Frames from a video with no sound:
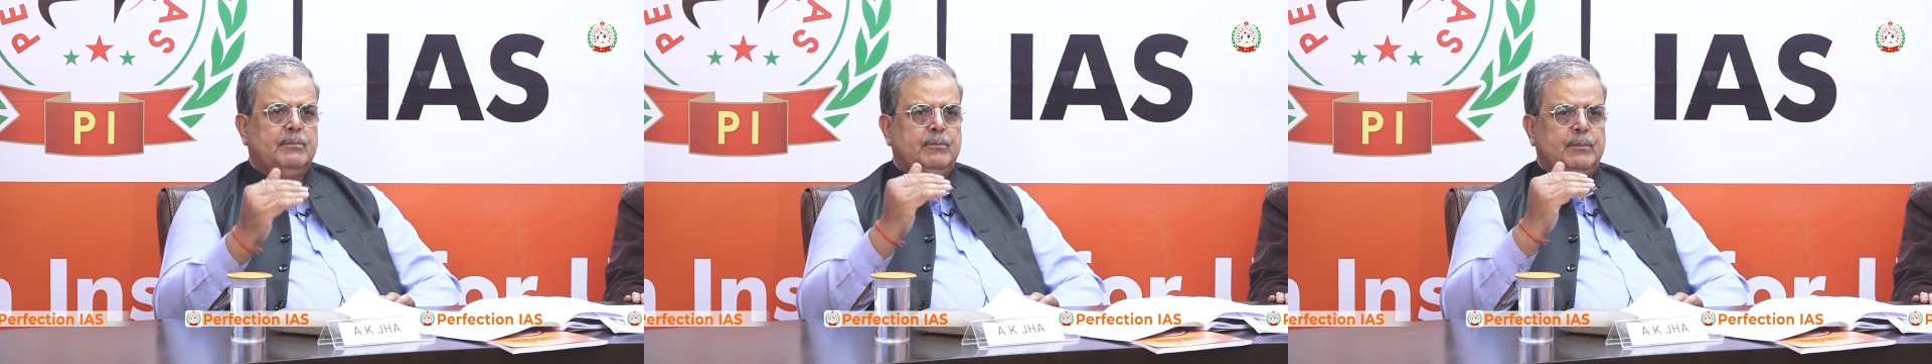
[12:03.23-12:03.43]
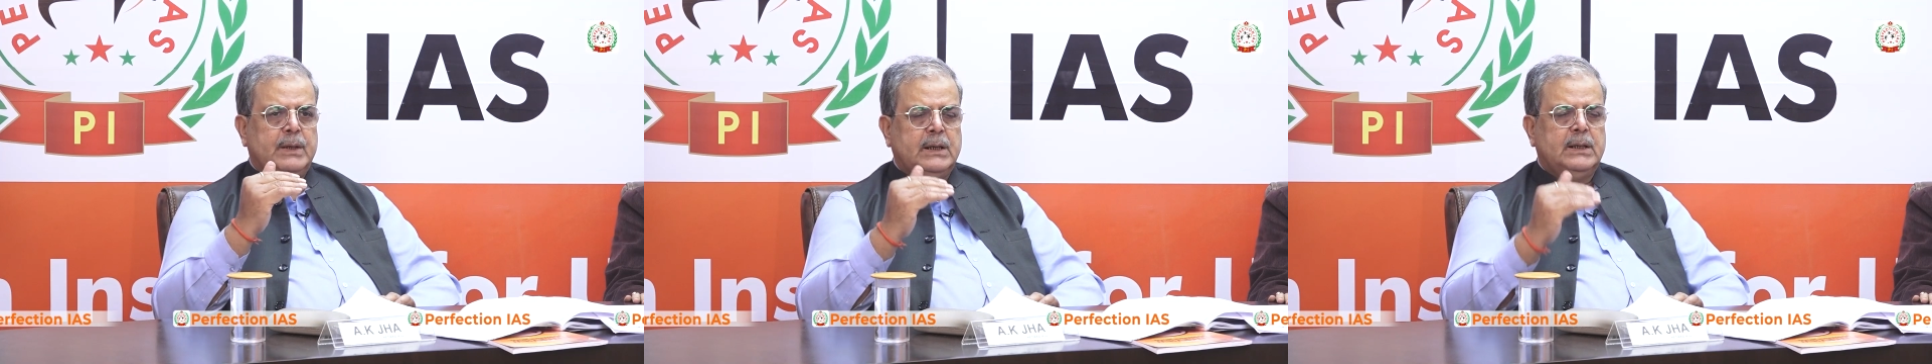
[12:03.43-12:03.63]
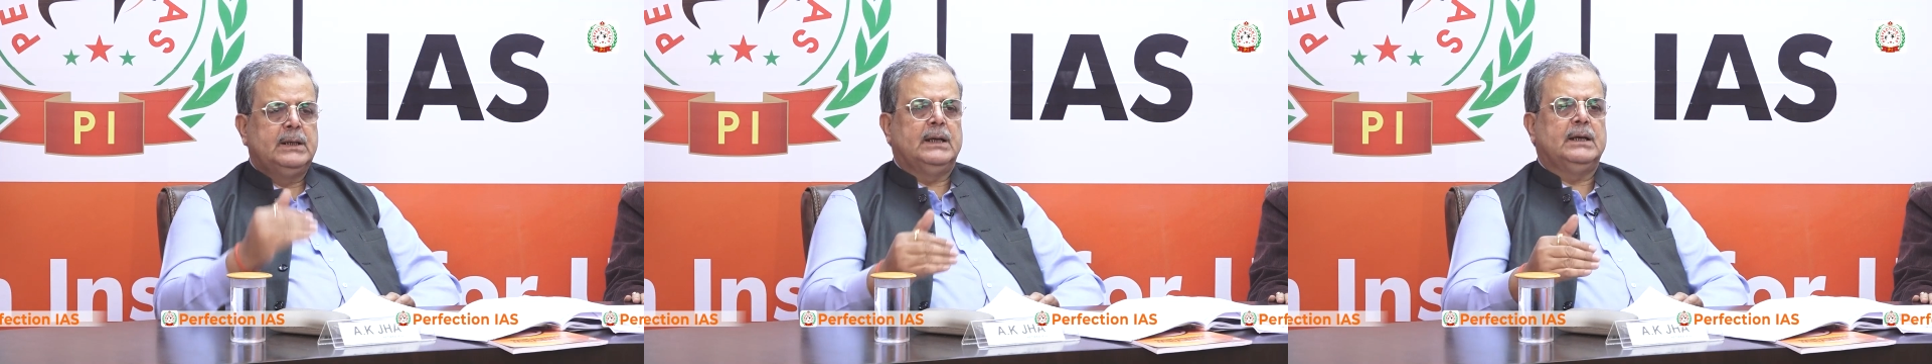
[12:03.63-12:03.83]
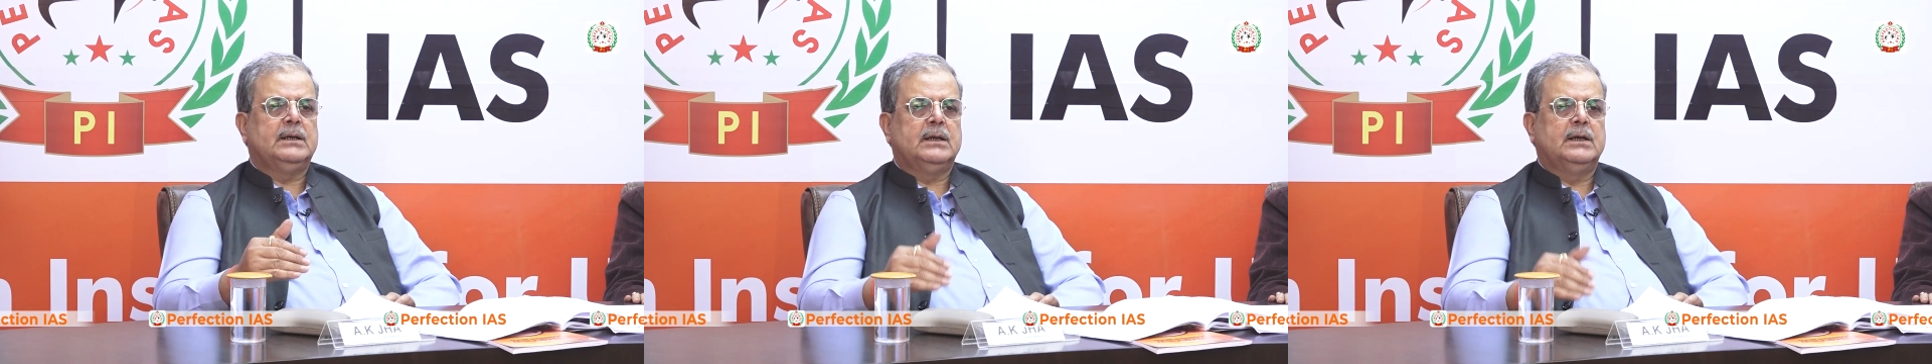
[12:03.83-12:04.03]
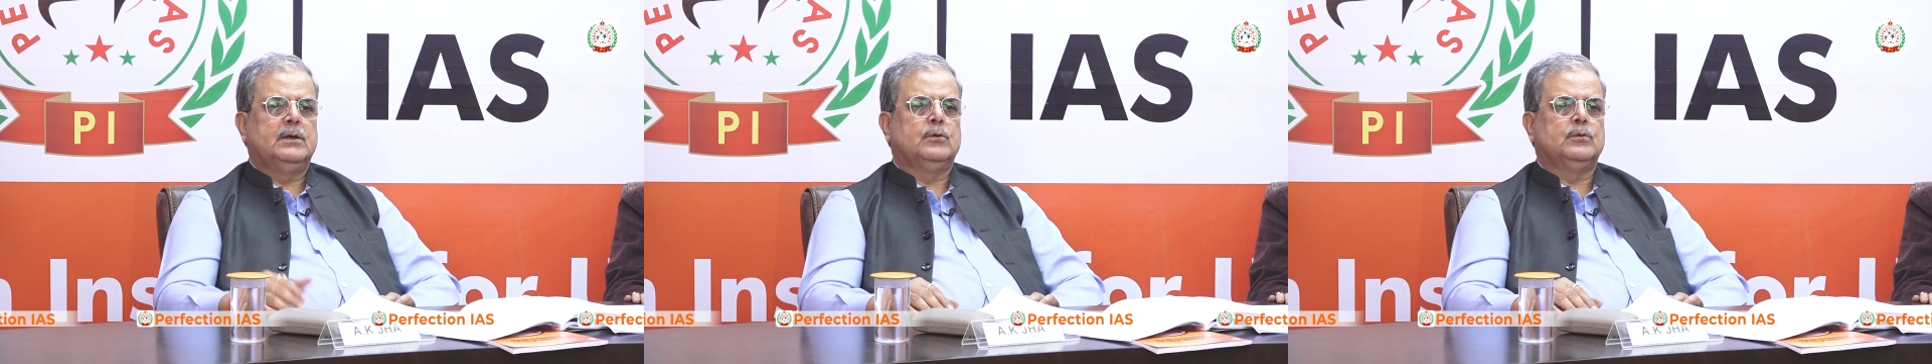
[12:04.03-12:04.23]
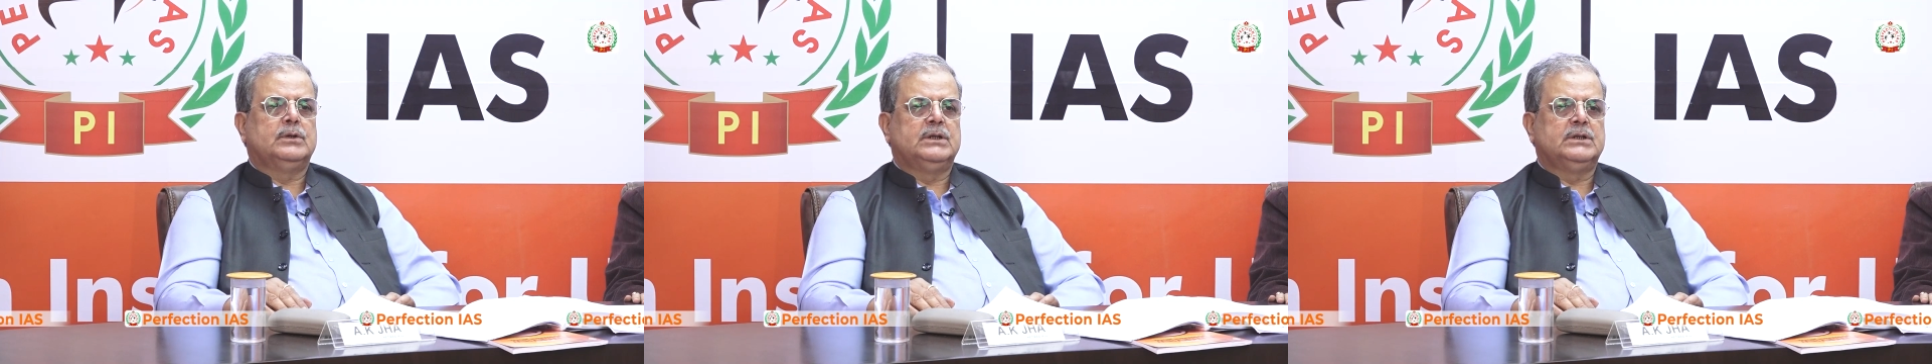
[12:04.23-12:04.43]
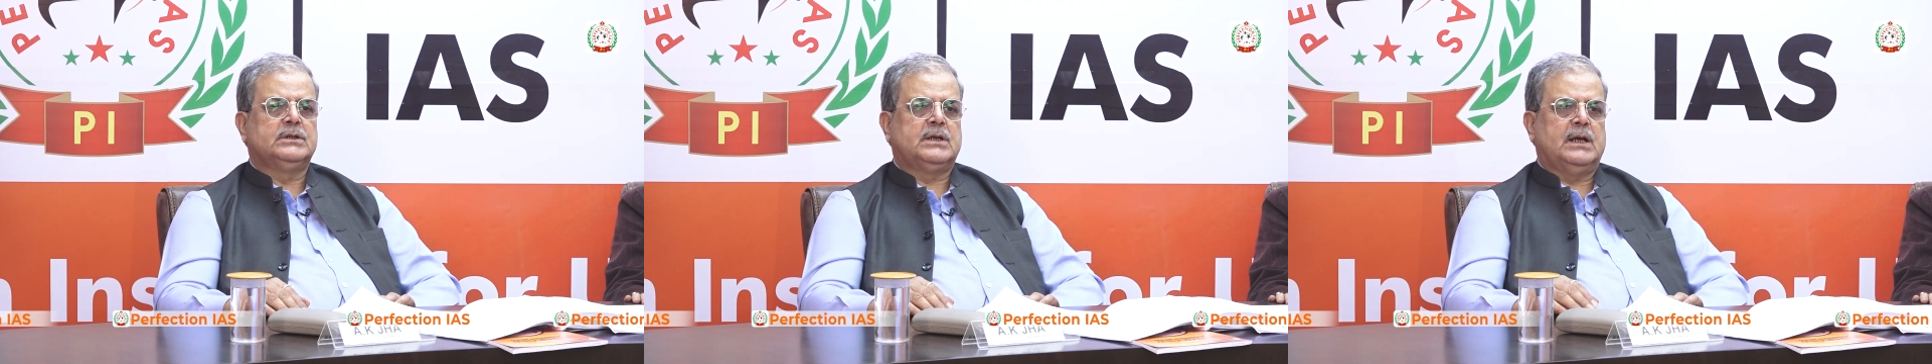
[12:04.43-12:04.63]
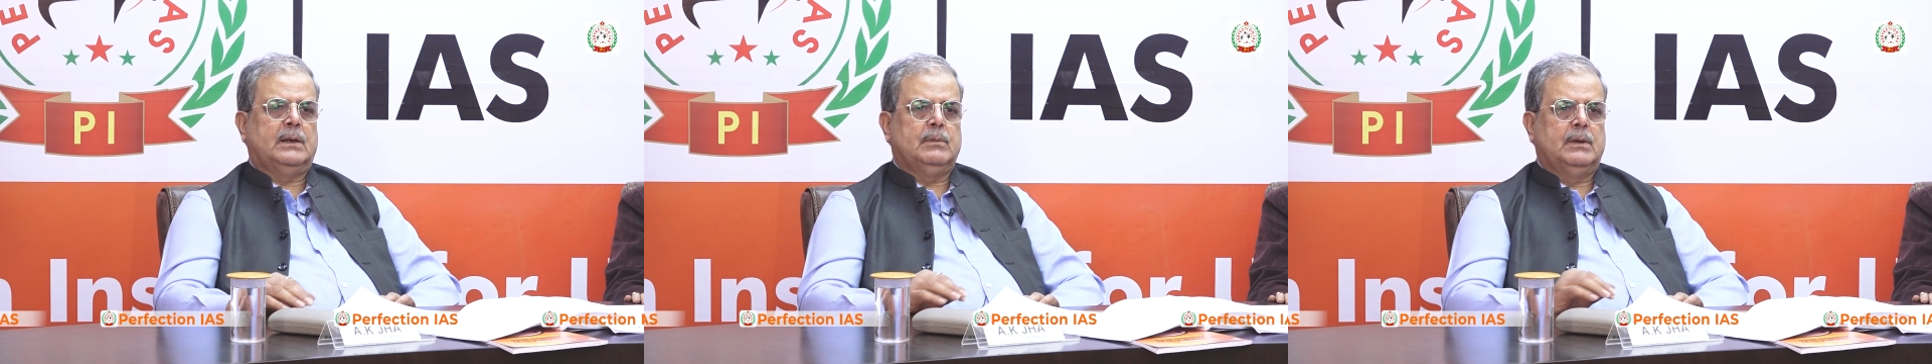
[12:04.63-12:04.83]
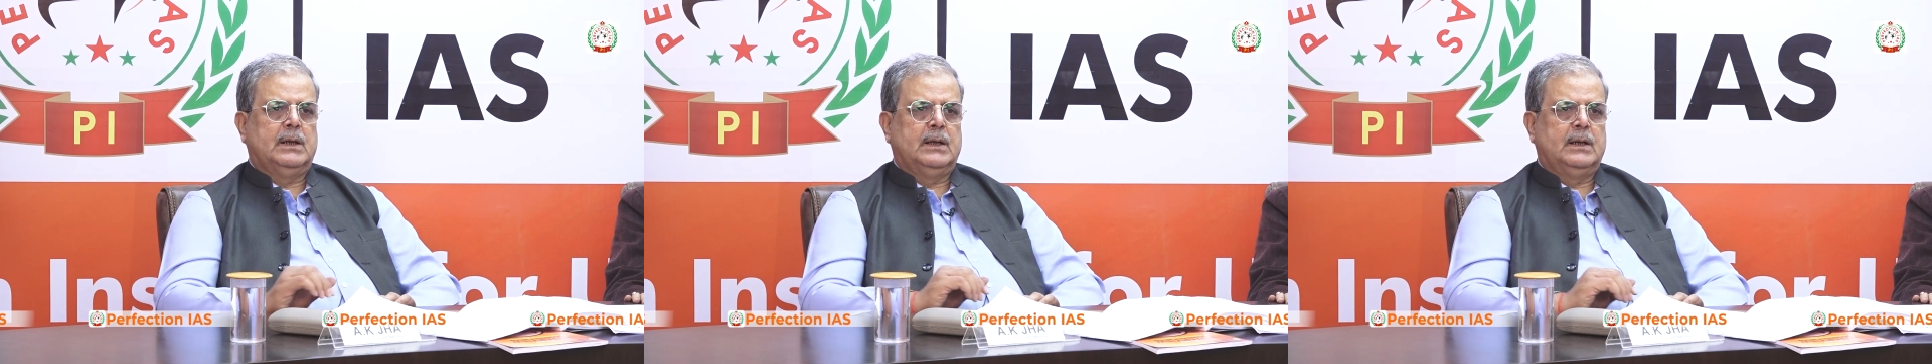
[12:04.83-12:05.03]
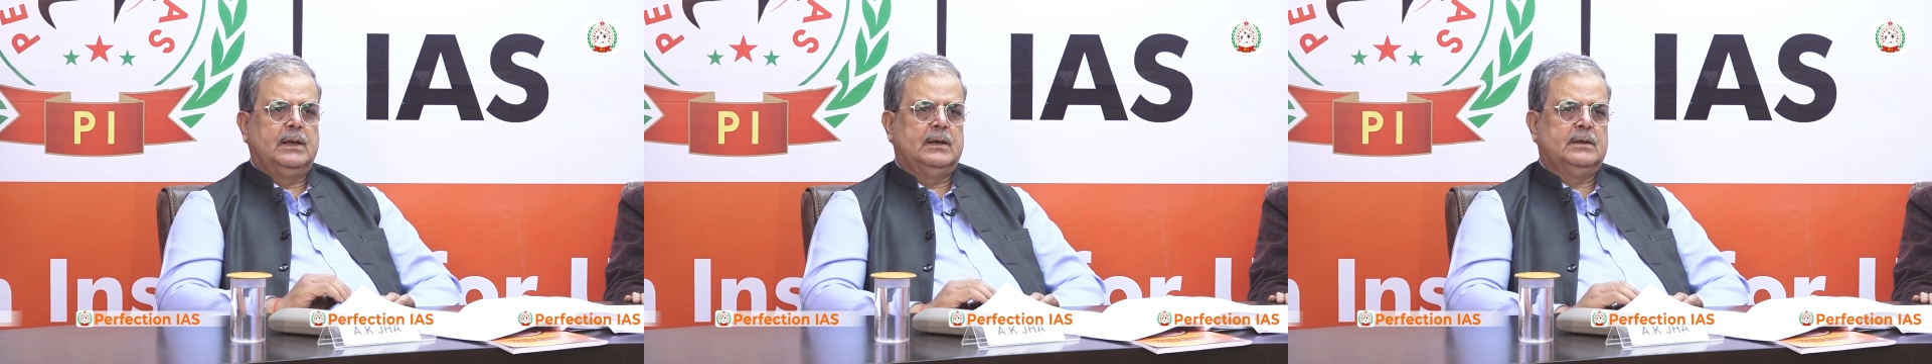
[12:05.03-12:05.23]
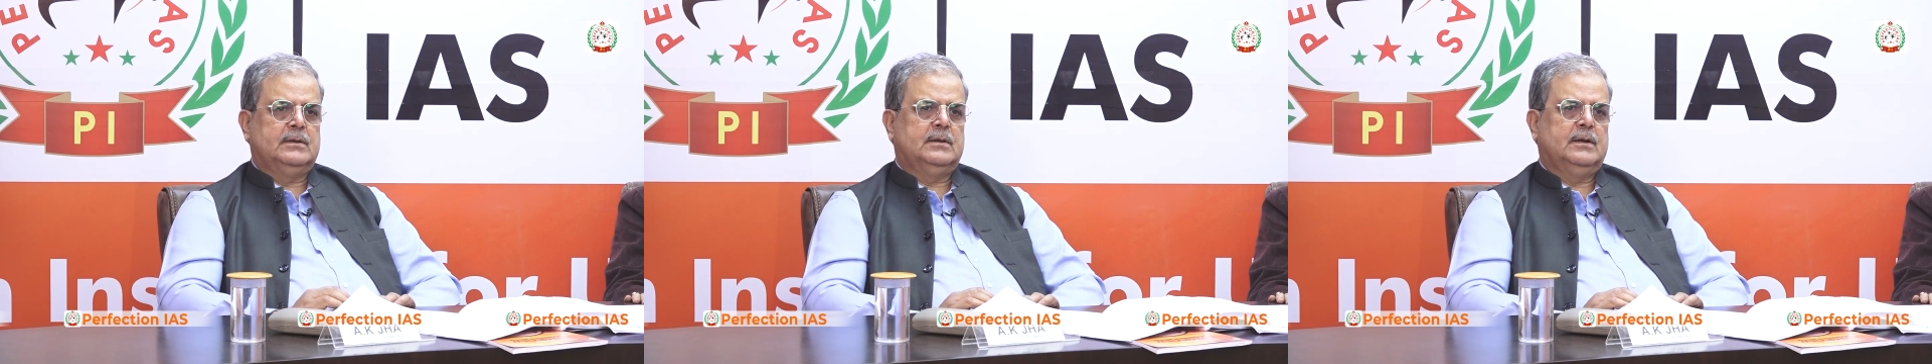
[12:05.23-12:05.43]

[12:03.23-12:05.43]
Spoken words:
big dent into these tribal areas?